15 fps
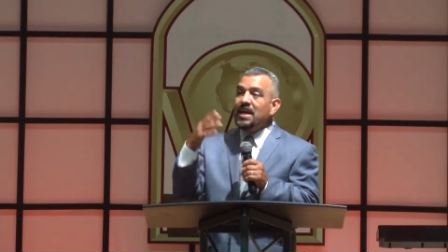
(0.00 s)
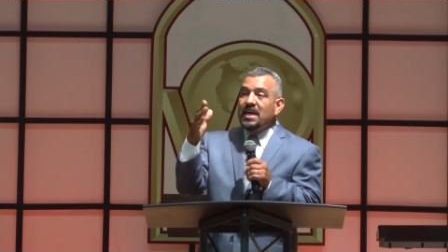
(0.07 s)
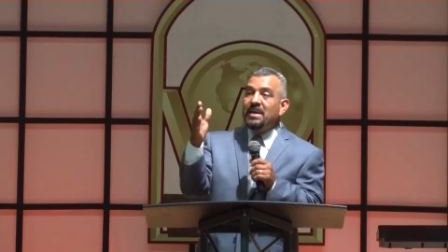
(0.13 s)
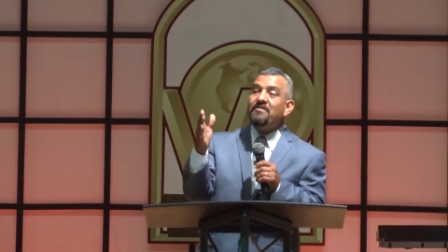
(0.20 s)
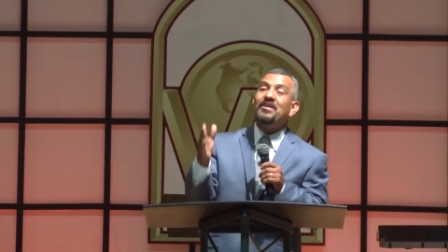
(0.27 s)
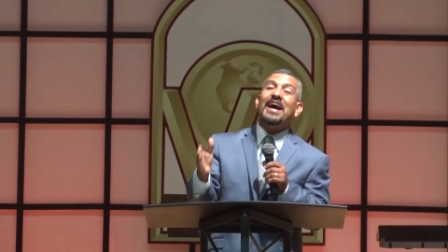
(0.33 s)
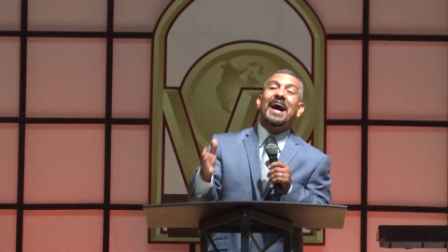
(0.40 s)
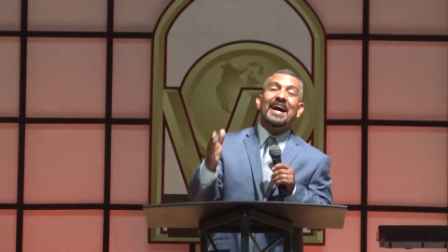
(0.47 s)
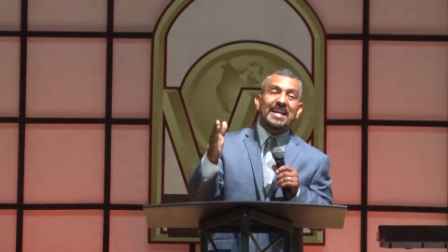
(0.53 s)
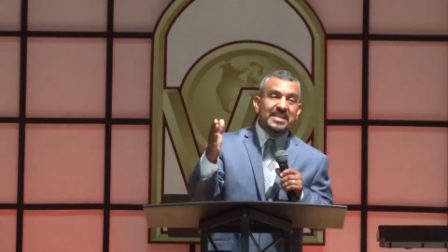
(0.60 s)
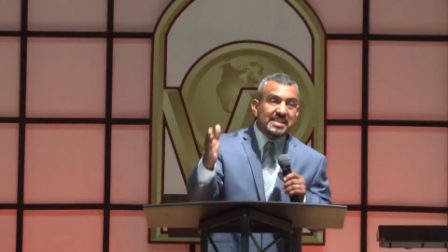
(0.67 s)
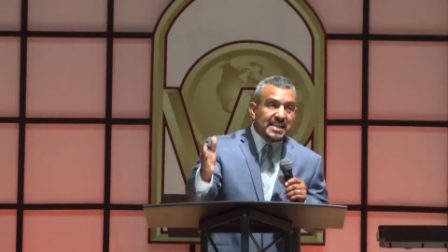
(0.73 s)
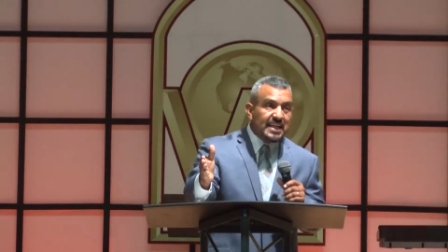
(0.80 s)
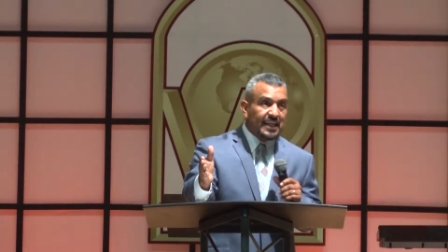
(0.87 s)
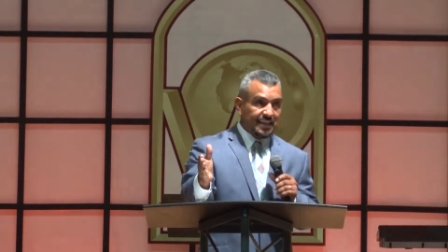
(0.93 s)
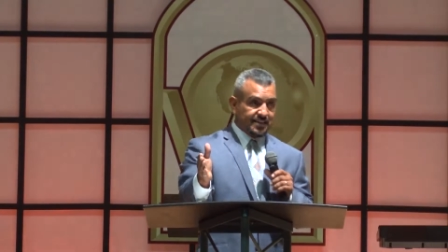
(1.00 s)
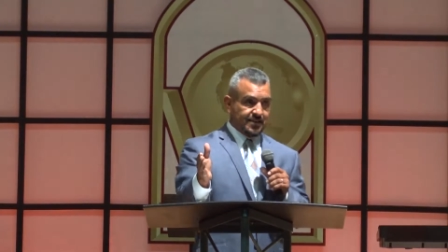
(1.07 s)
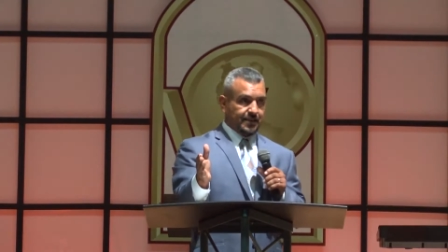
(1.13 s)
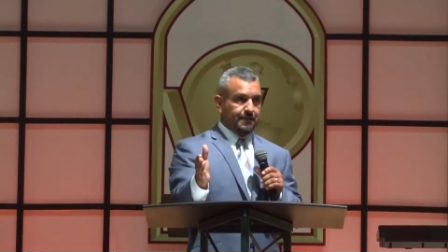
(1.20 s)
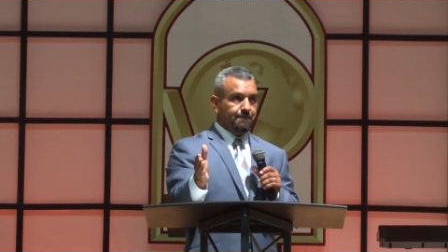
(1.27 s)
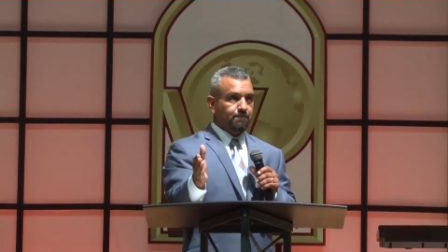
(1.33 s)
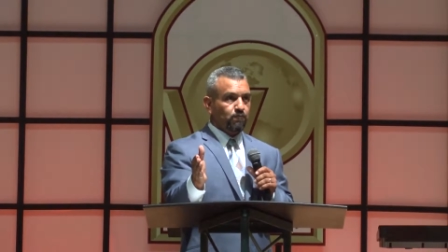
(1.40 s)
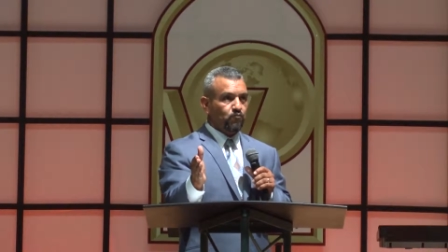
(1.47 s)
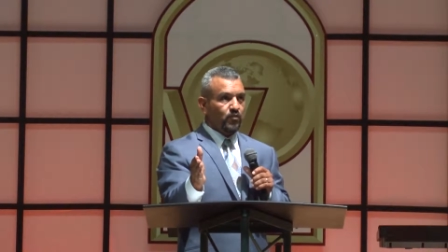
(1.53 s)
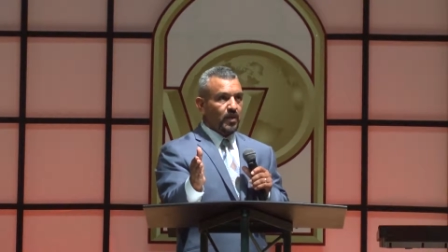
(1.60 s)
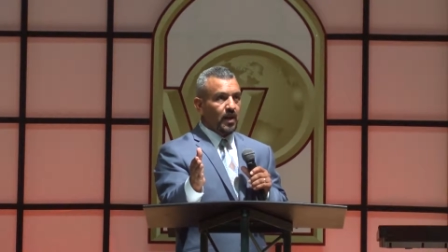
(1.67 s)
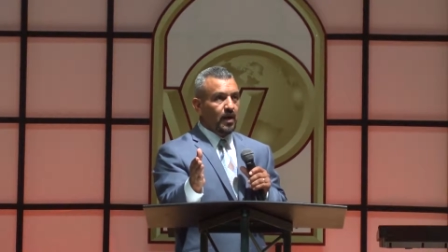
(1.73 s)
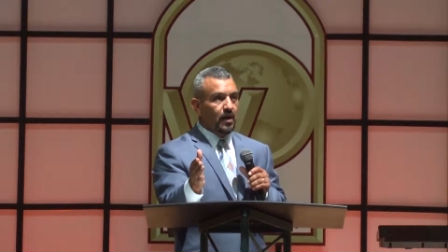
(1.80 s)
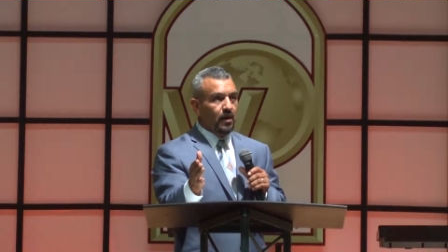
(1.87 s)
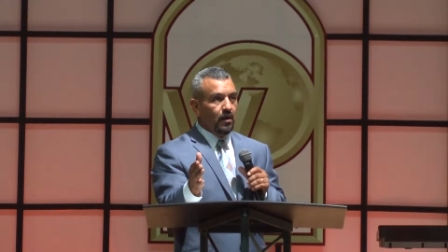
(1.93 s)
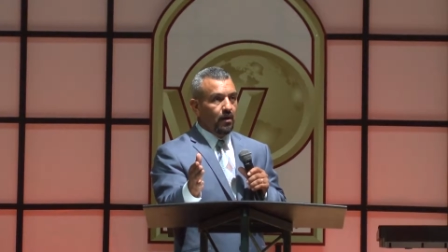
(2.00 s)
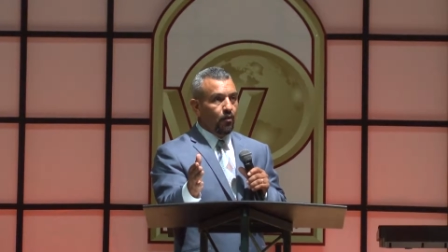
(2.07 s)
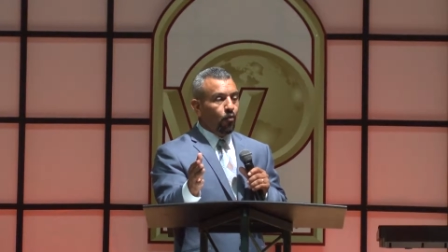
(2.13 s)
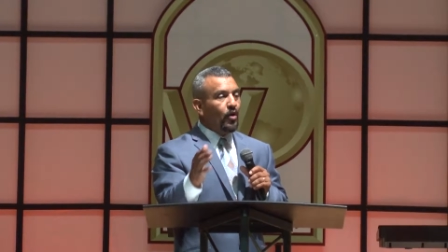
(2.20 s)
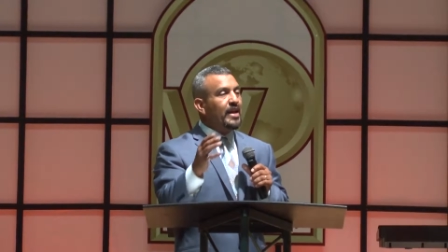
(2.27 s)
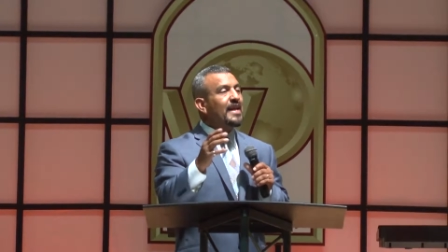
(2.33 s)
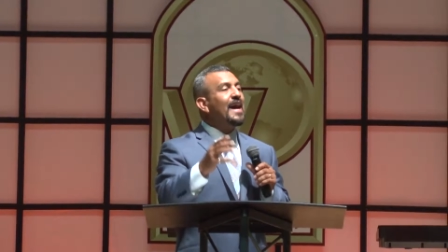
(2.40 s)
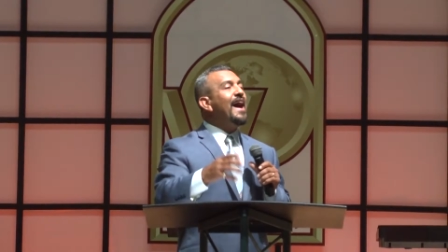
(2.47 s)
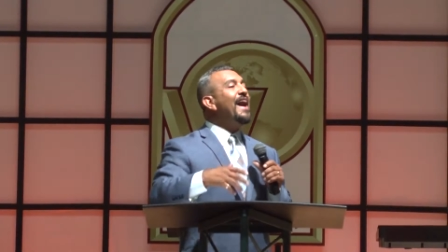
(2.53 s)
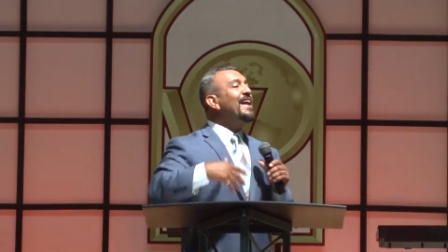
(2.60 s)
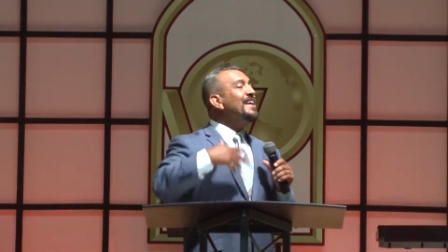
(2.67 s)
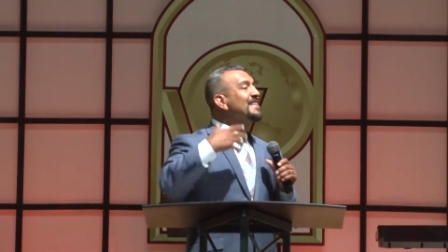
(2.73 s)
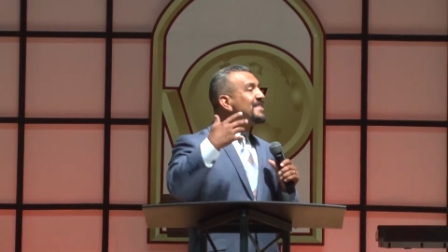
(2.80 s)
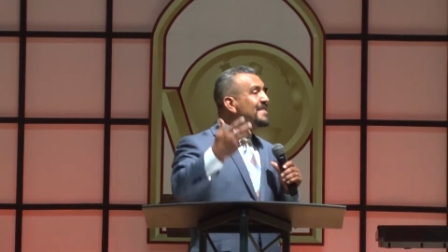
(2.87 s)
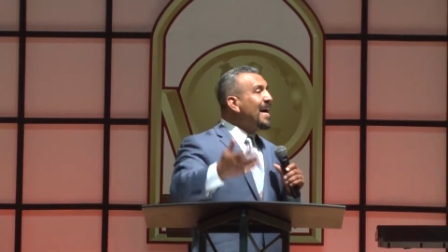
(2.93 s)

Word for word: if God is in it. When God is